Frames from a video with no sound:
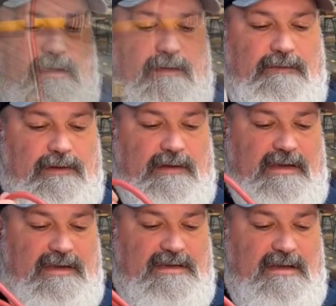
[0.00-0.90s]
If there
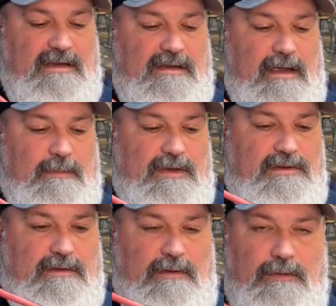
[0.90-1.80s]
is any
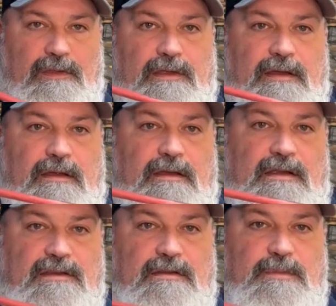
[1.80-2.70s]
damage, the only thing that
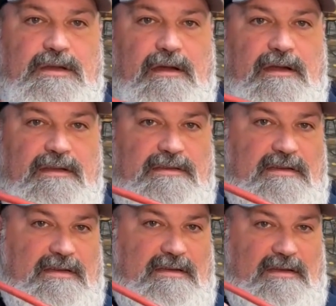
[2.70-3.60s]
needs to be done is
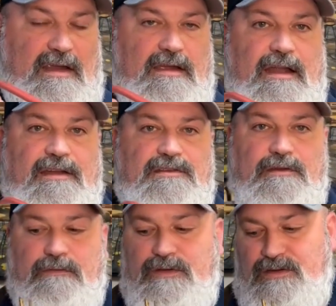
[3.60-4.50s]
it's taken out of
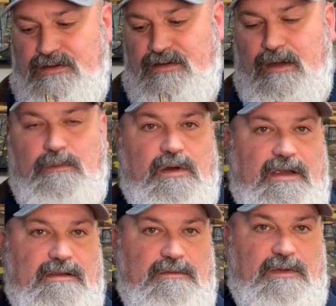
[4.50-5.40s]
service the same
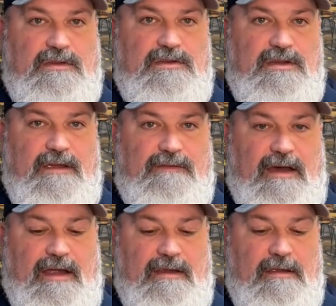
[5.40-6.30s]
way as with the
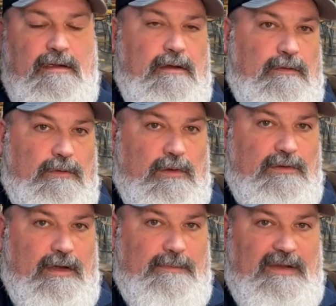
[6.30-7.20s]
GFI. Rolled
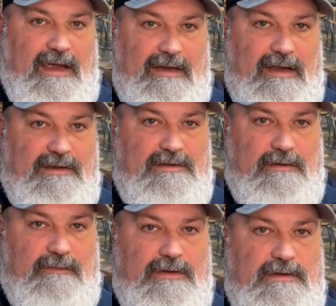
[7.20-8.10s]
up, tagged out of
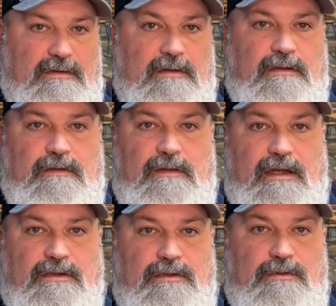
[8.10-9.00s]
service, do
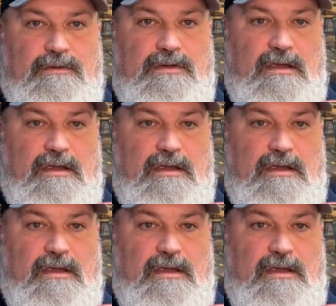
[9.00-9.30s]
not use.